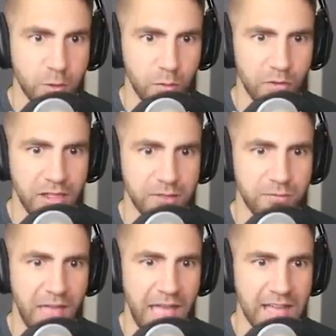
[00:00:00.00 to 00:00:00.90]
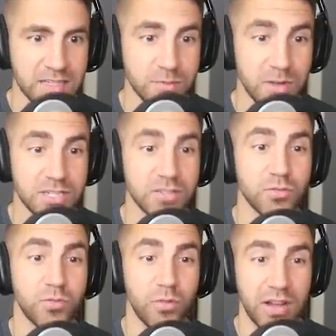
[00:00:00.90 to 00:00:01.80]
like we're really fast, which is
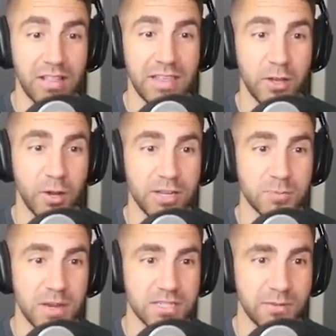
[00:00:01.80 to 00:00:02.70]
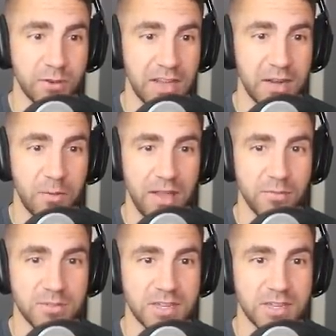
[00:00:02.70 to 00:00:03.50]
really good, especially for getting away from